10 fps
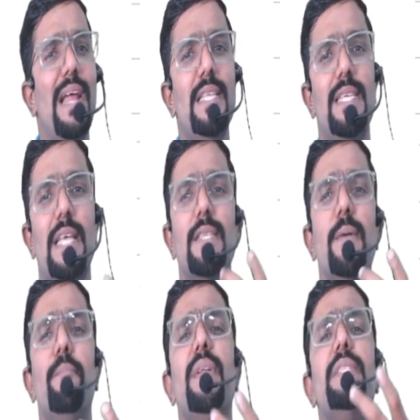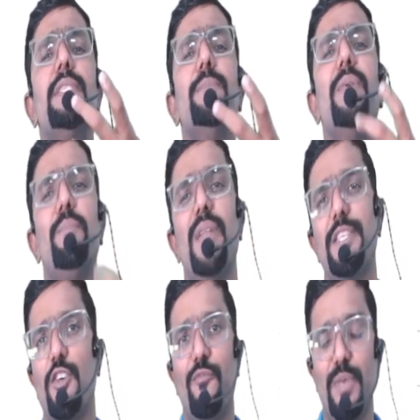branch as principal
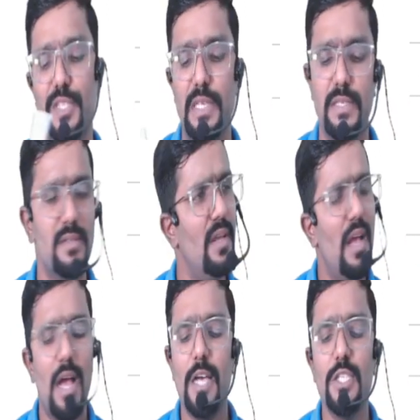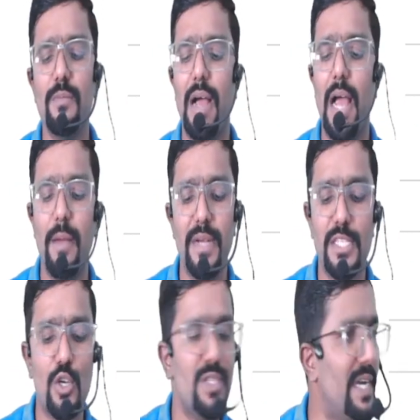place of business. Assume I am
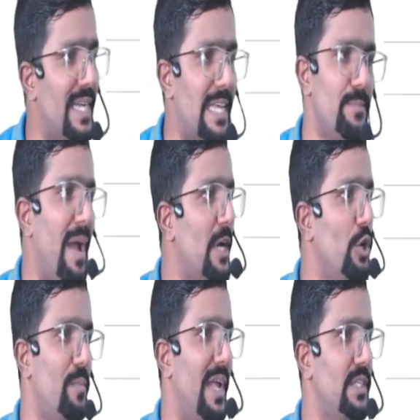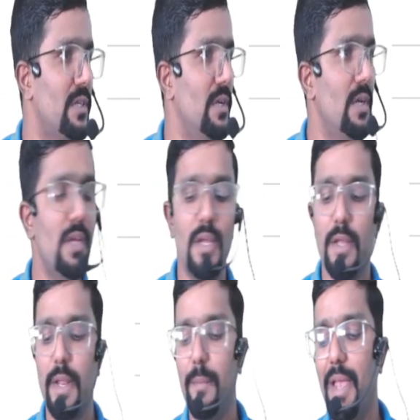disclosing it as Bangalore branch.
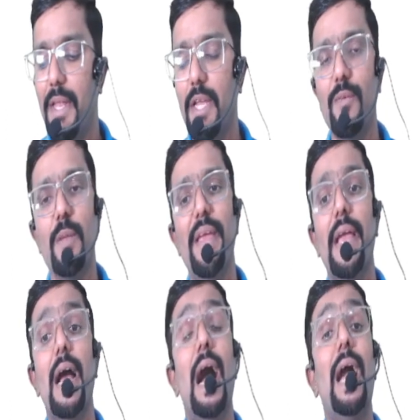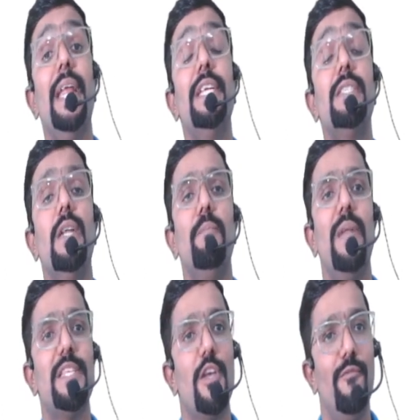Remaining will be additional
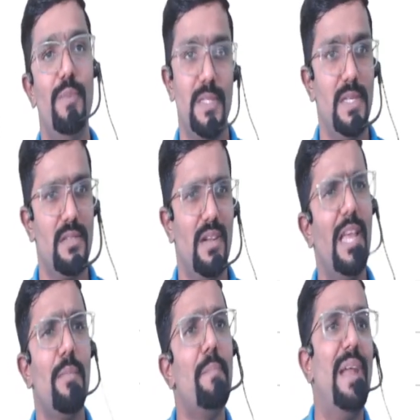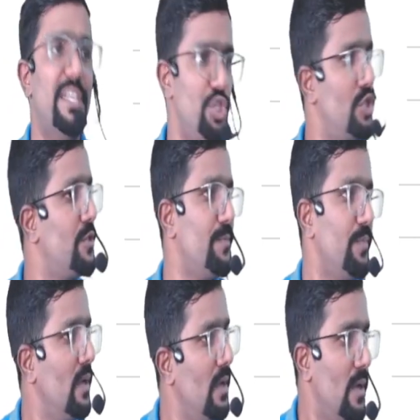place of business, like my branches.
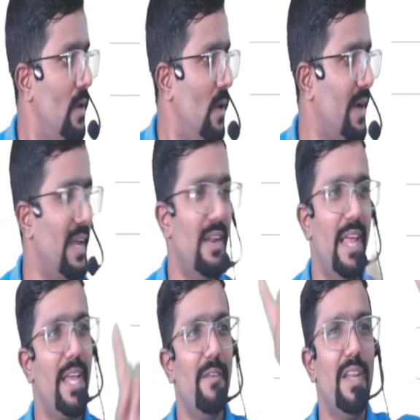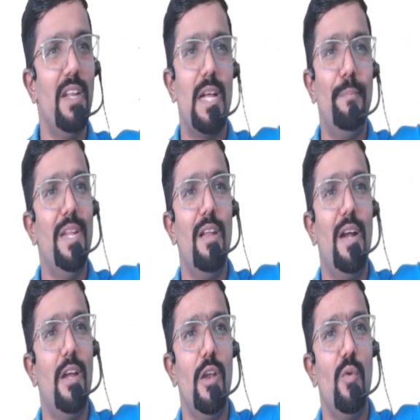Okay, like even in company
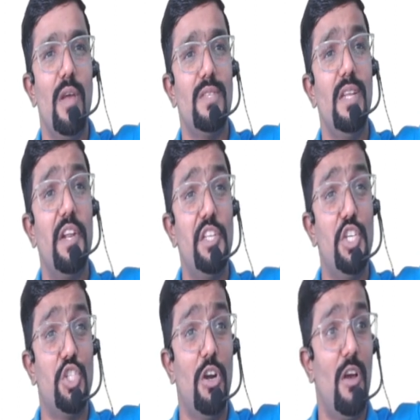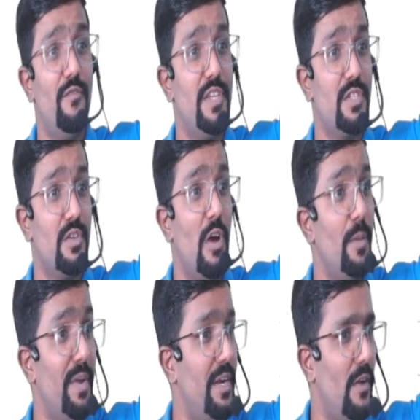law and all, you would have seen a registered office,
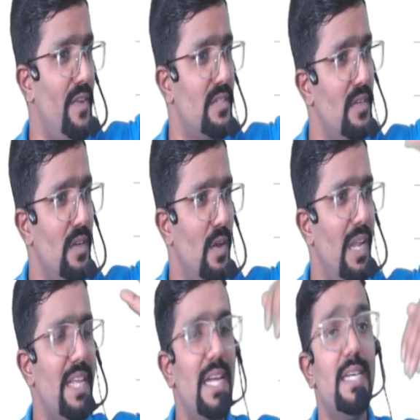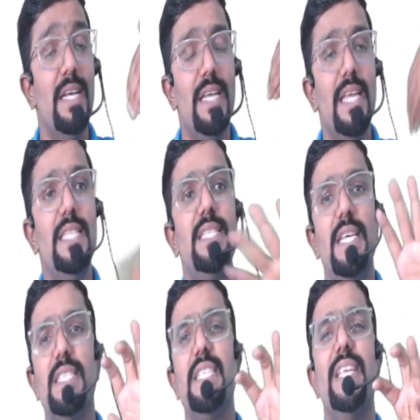corporate office, like that. In
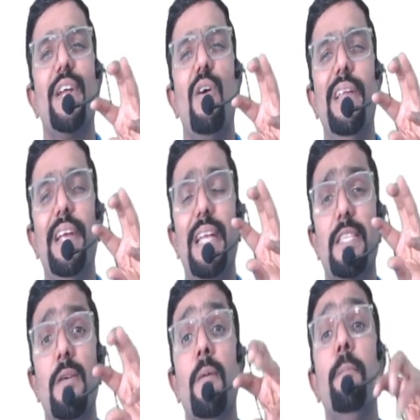GST, they are calling it as